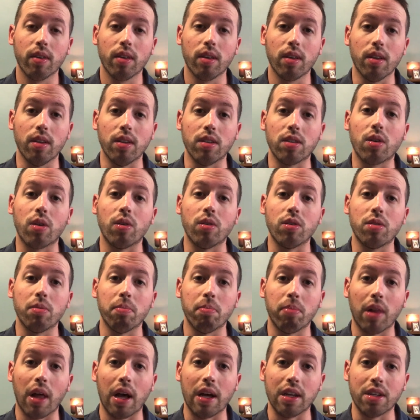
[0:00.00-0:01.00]
is
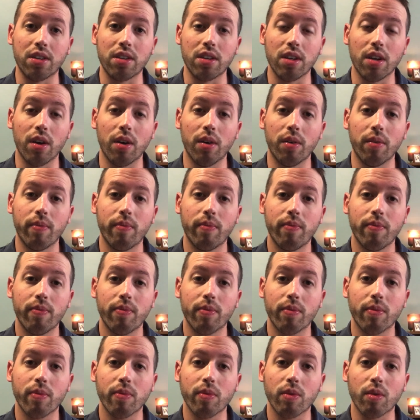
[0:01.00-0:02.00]
Contemplation,
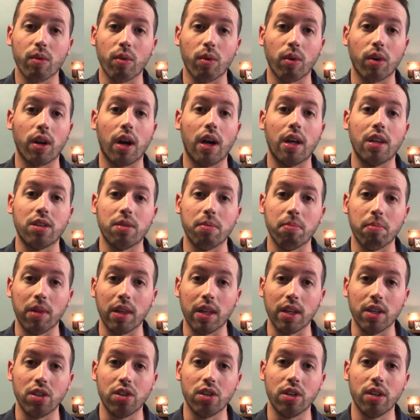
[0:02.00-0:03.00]
or
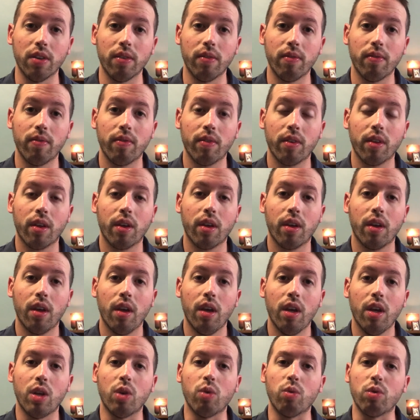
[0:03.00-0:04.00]
contemplation,
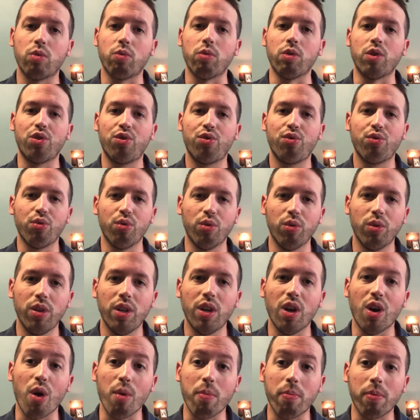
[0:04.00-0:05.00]
in which we
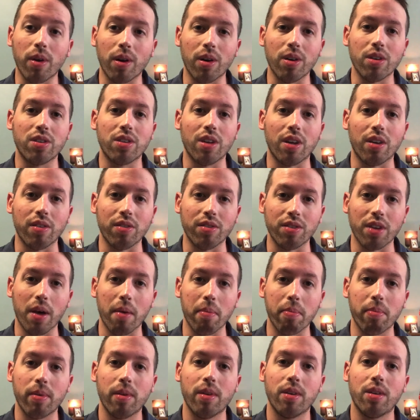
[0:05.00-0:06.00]
truly open ourselves
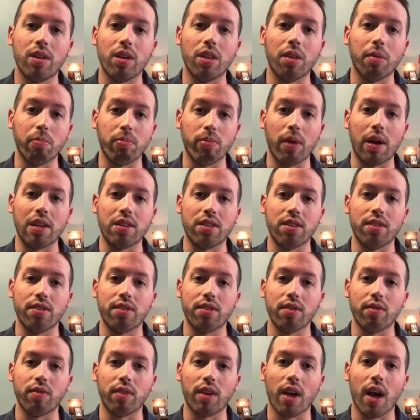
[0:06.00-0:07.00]
up to the presence
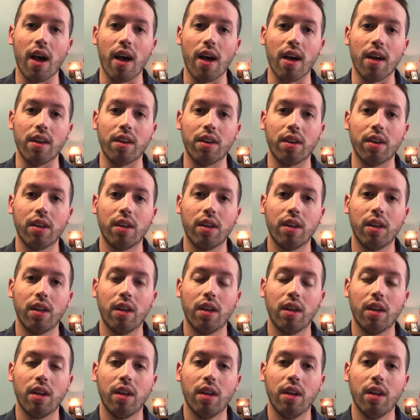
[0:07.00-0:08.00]
of God,
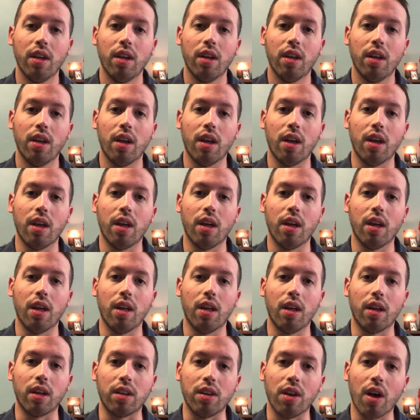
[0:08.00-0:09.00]

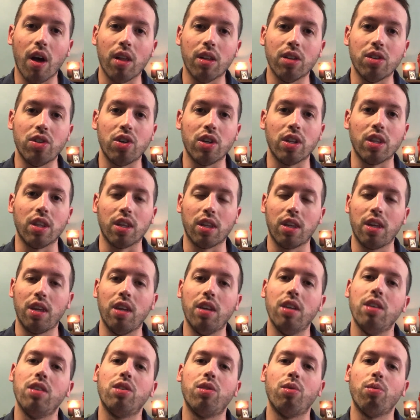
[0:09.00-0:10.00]
acknowledging that
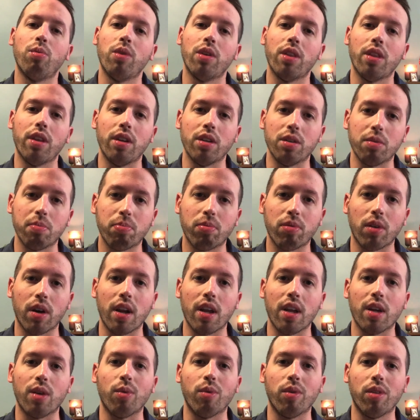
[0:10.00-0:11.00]
He is the one that is
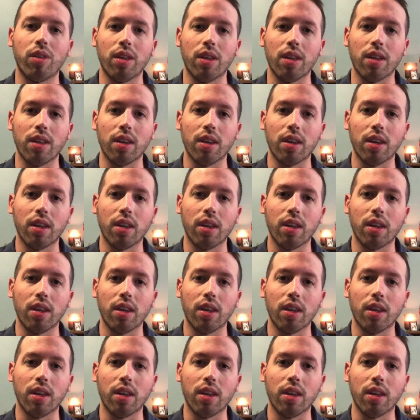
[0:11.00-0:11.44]
praying within,